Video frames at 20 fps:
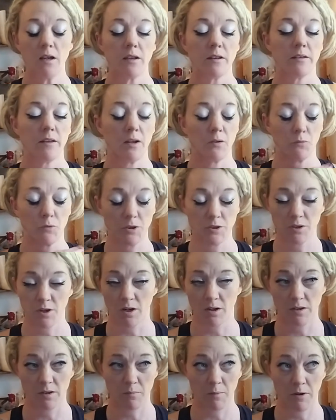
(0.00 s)
Then we
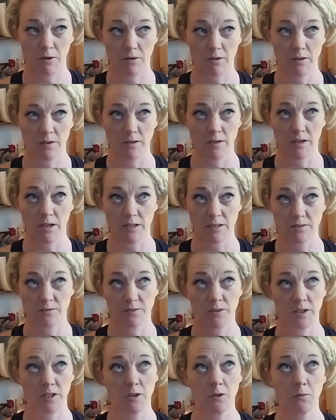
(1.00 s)
talked about in the next
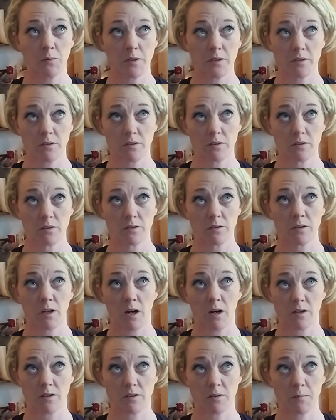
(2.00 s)
video, we
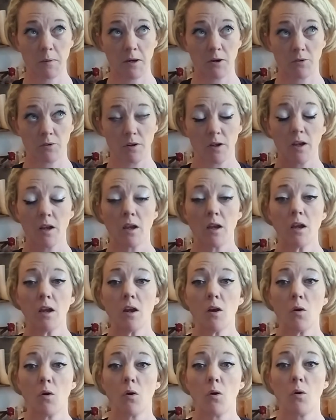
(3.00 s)
talked about
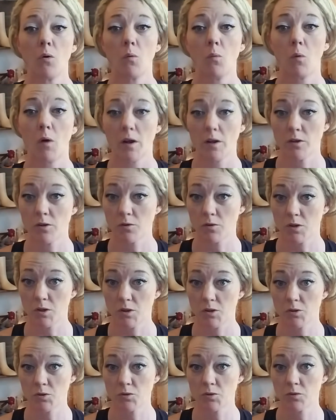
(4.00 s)
what you
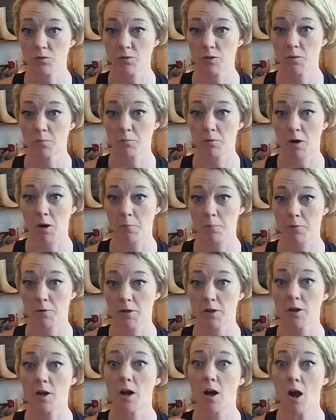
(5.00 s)
could use for a
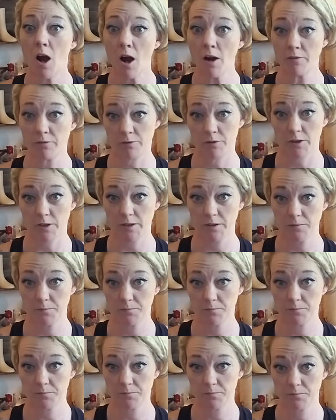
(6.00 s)
proper offering,
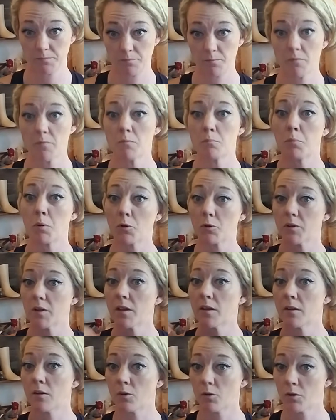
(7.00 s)
both
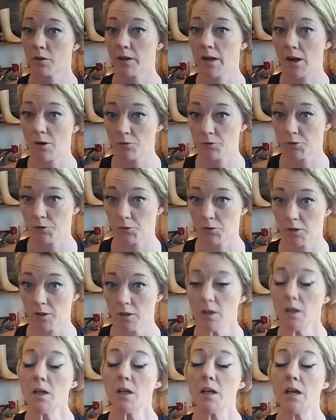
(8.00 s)
indoor and outdoor
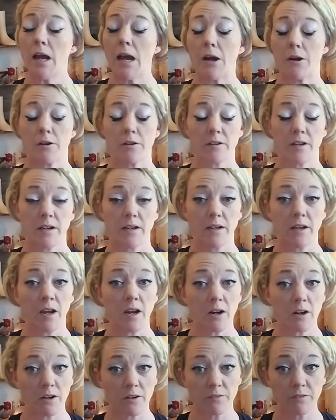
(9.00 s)
how to take
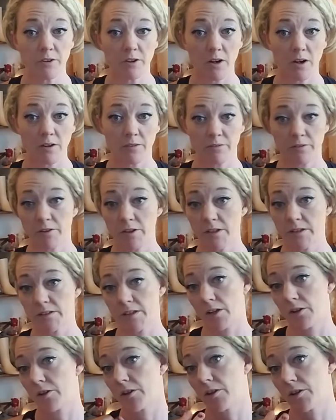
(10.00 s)
care of your offerings,
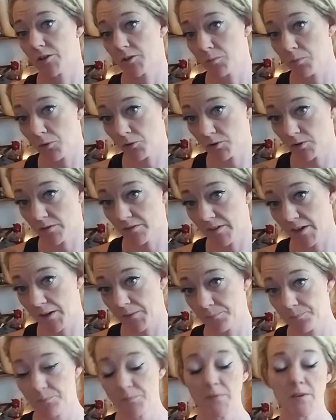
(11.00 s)
how to dispose of
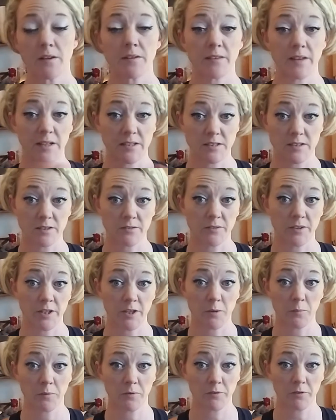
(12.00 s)
them. That's the
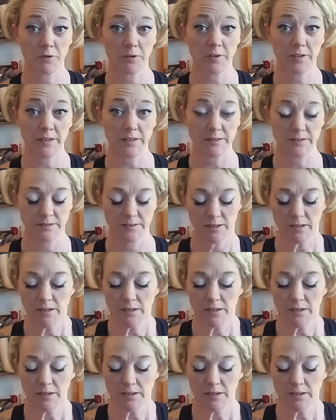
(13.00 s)
video before this.